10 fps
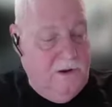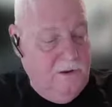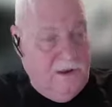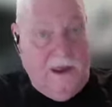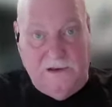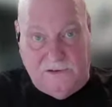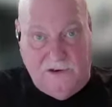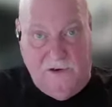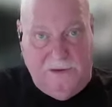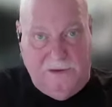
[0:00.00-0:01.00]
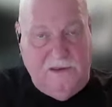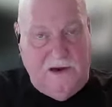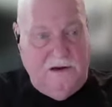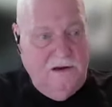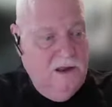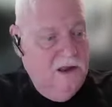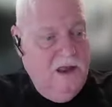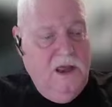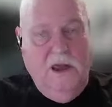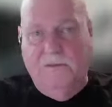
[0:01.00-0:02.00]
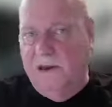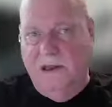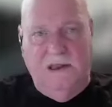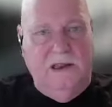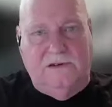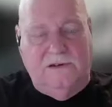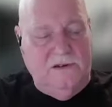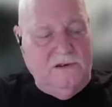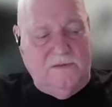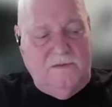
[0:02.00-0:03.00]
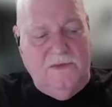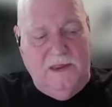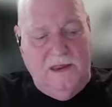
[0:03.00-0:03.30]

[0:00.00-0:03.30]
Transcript: You know, I can still be there. But it's